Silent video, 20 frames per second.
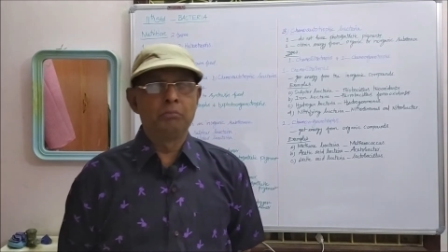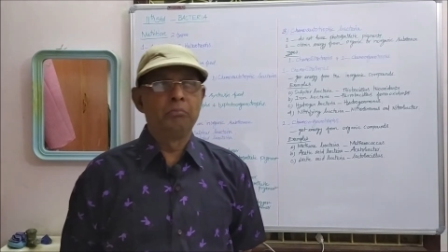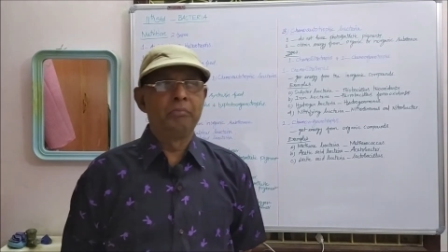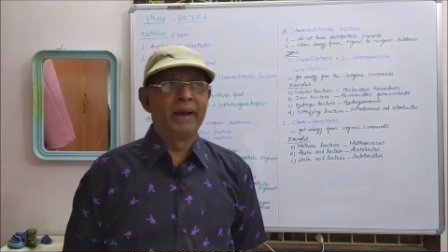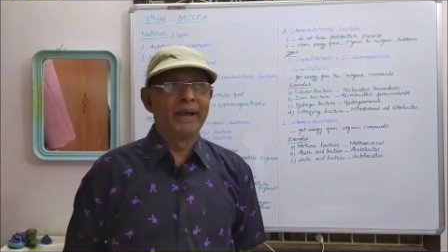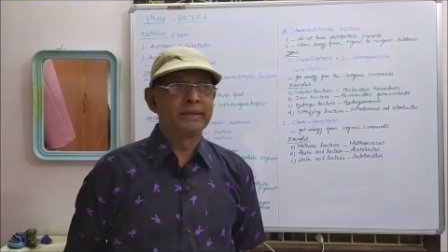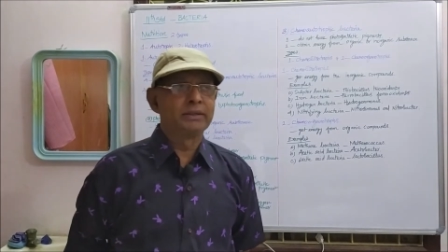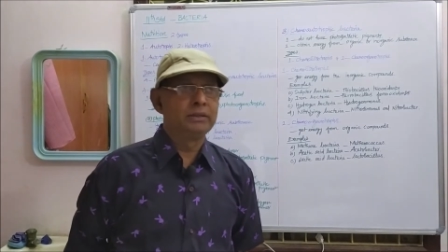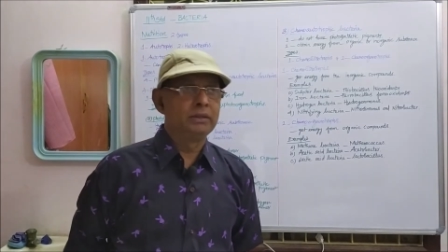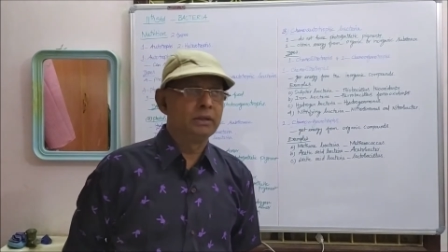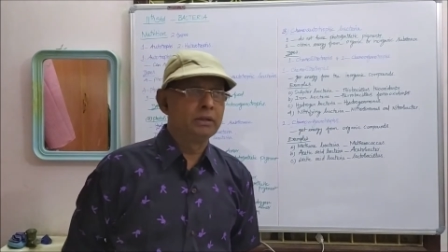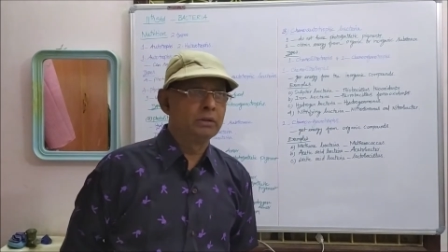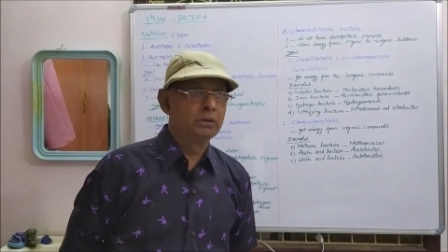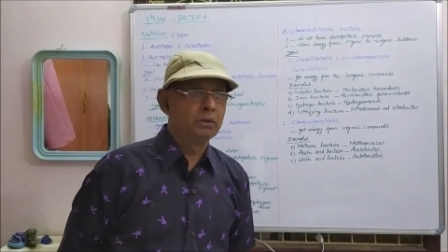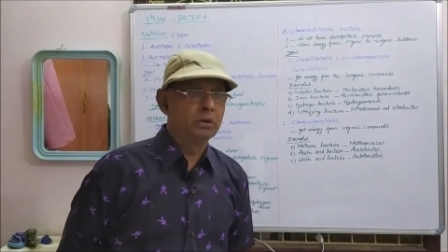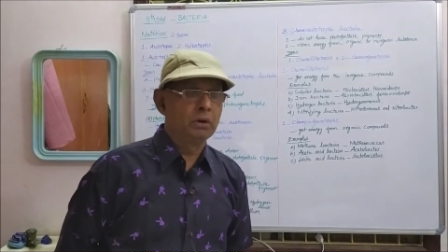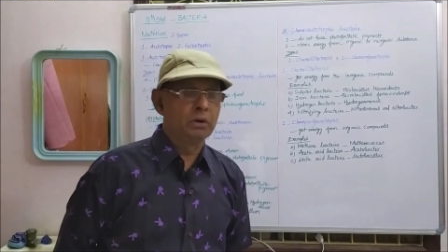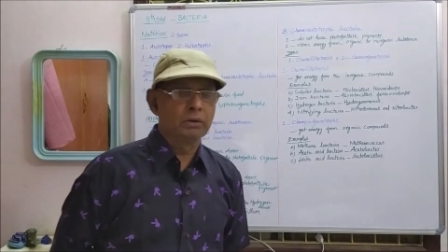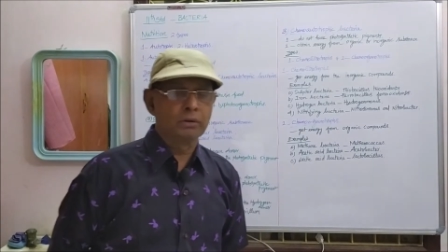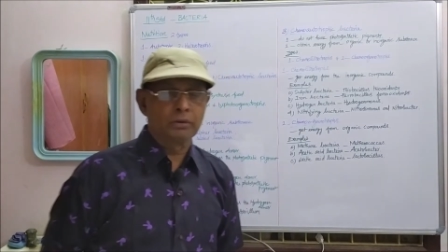
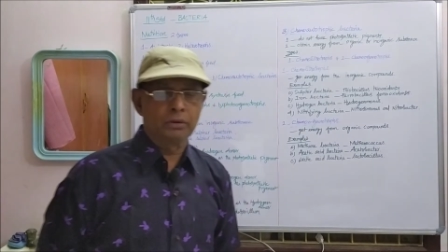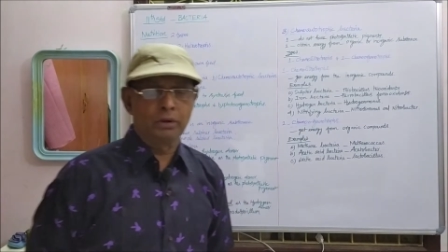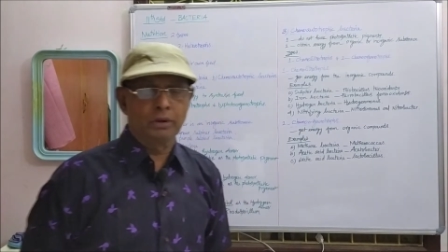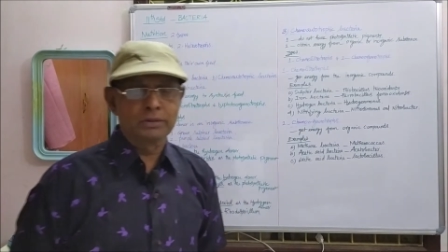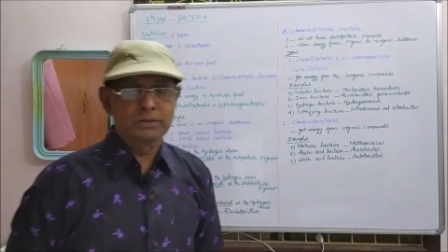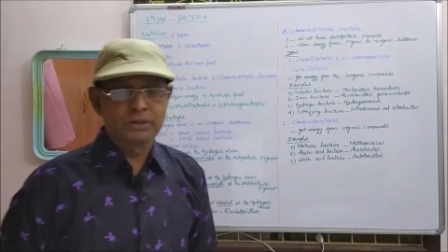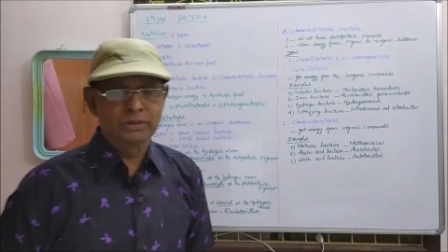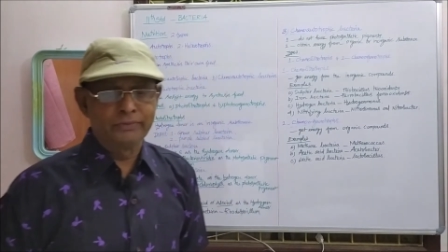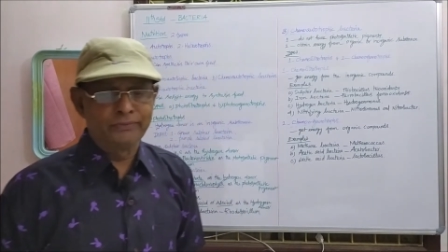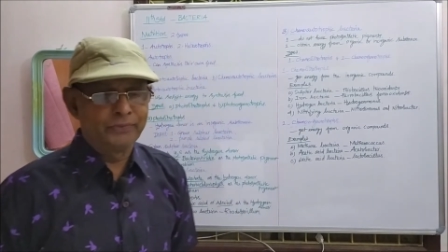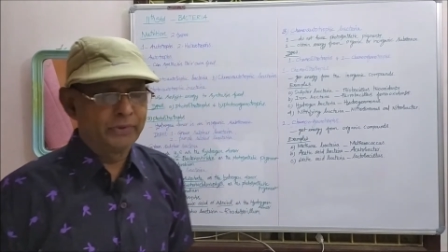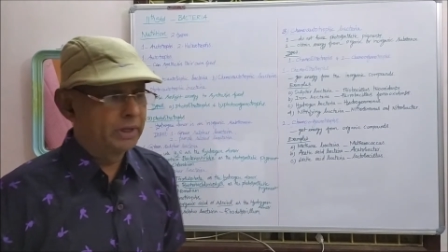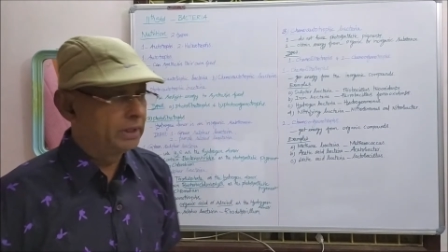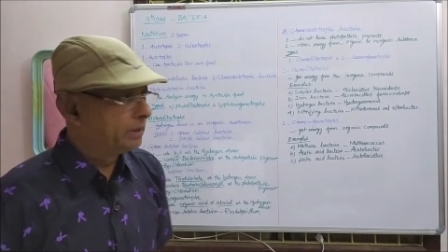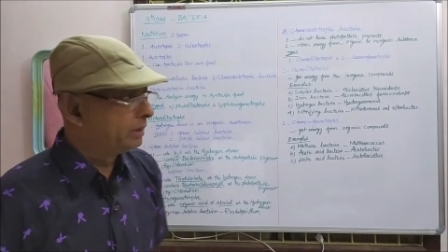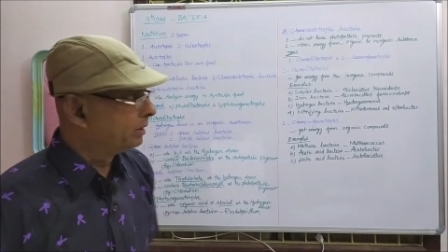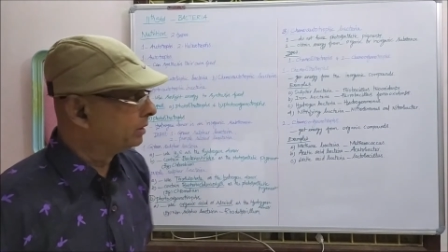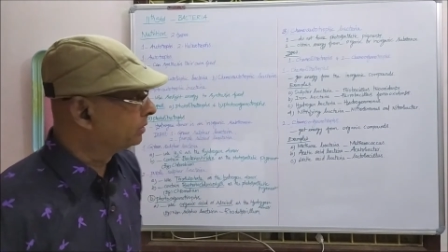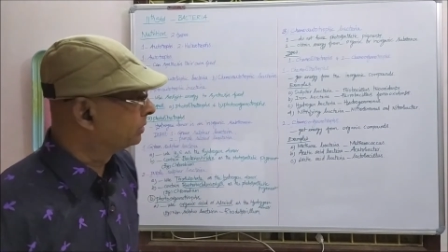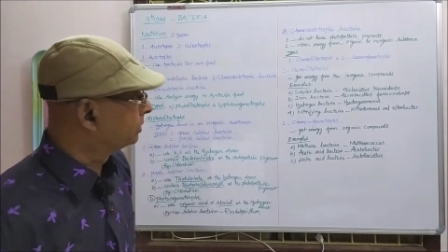bacteria are
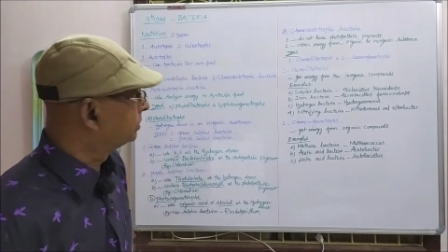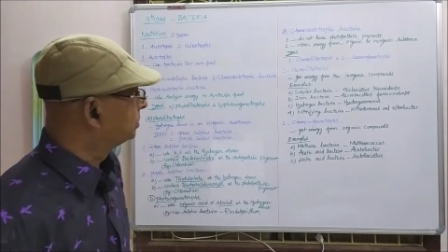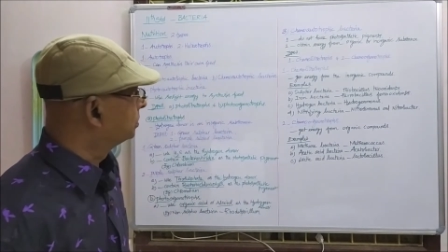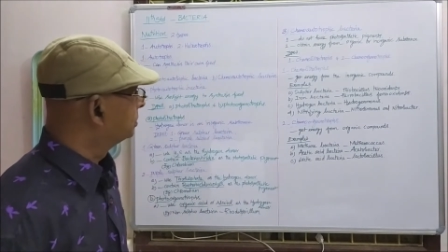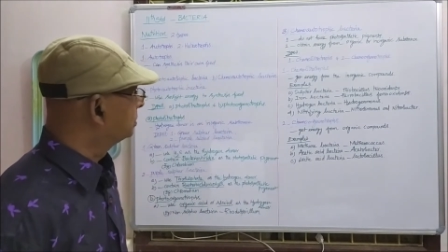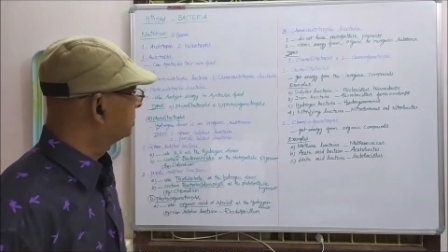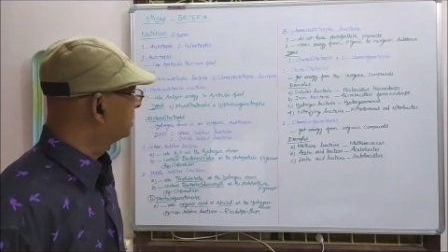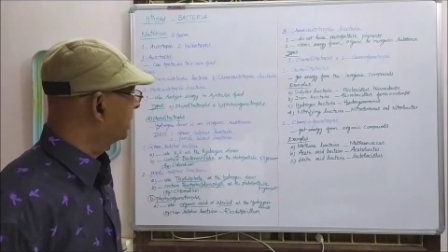classified into two